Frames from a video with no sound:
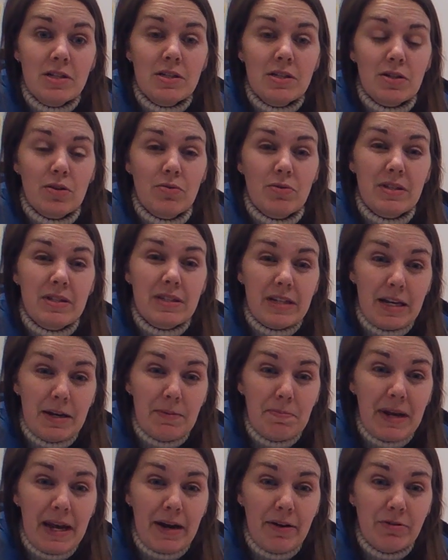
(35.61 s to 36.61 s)
So skip
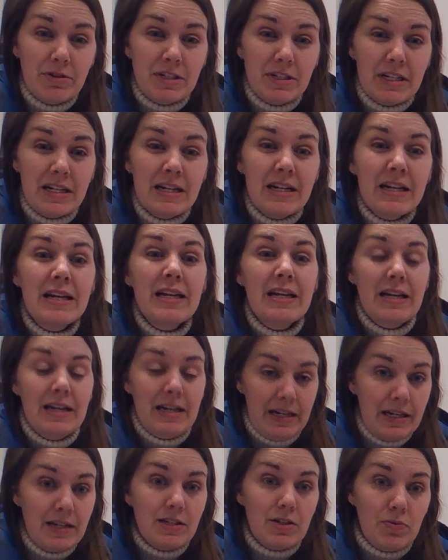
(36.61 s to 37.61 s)
counting
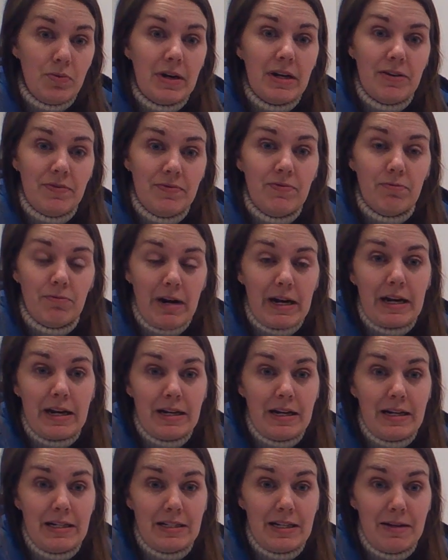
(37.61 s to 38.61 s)
is a way of
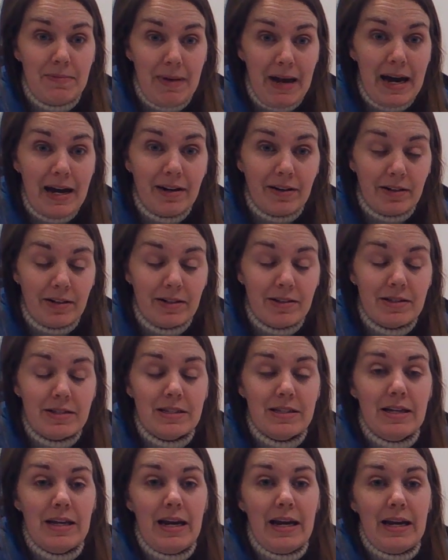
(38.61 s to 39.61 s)
recognizing
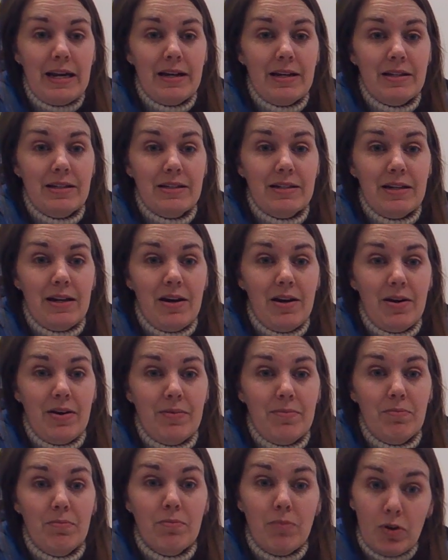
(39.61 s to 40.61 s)
patterns, and
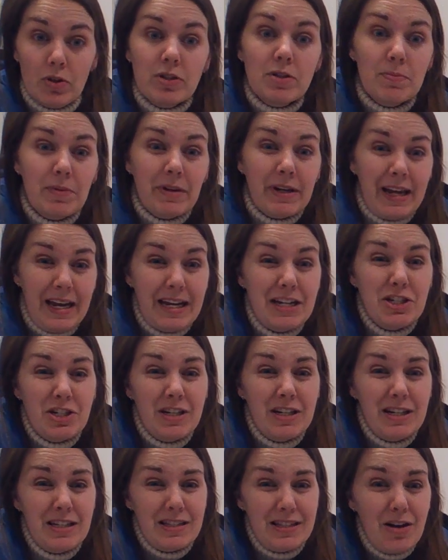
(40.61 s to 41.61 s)

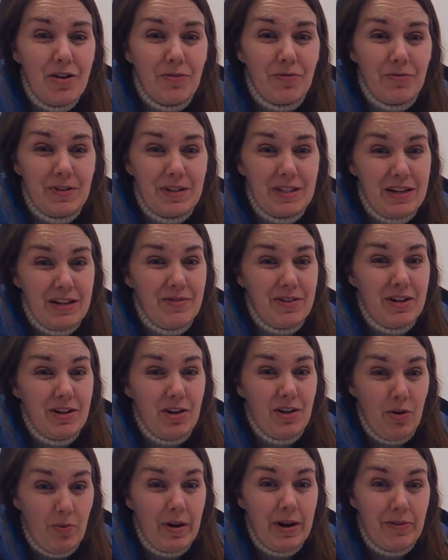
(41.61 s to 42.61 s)
multiplication itself is even
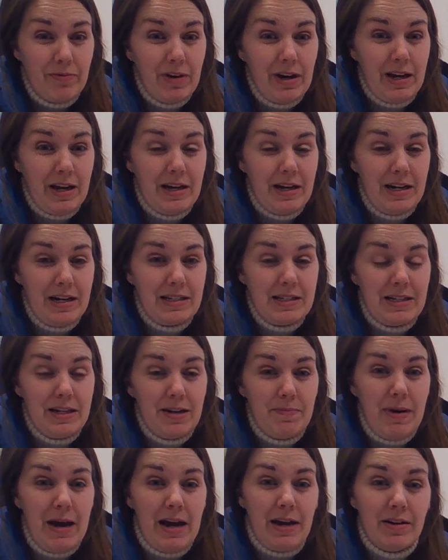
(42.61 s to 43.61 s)
a way of recognizing
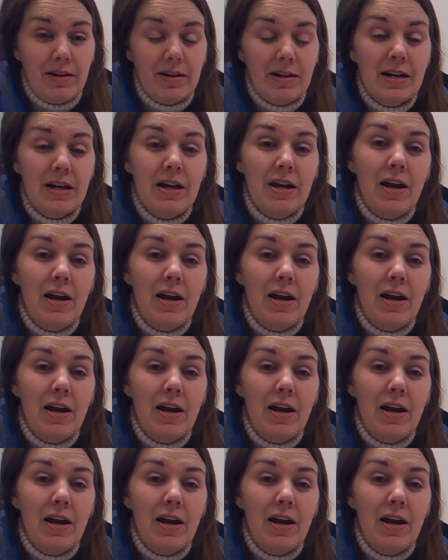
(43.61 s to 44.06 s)
a pattern.